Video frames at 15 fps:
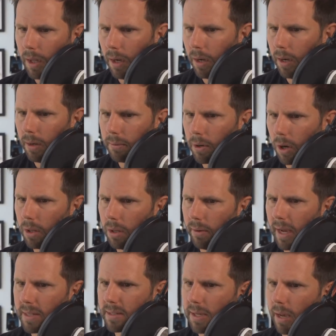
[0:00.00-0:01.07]
Um,
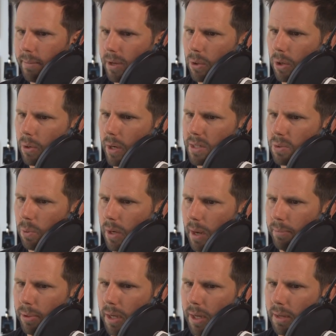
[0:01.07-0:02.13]
Carlo asks, I've been quick question. When
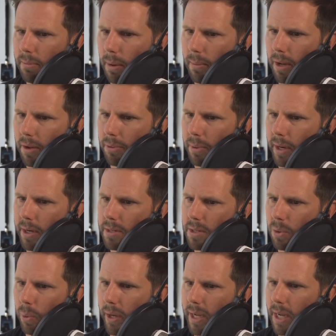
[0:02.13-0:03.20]
I plug in my Model three, I
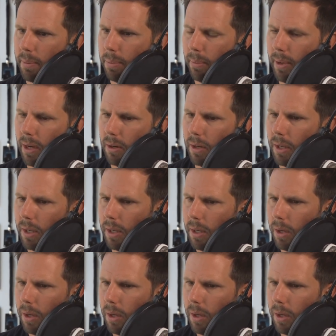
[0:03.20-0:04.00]
usually wake up about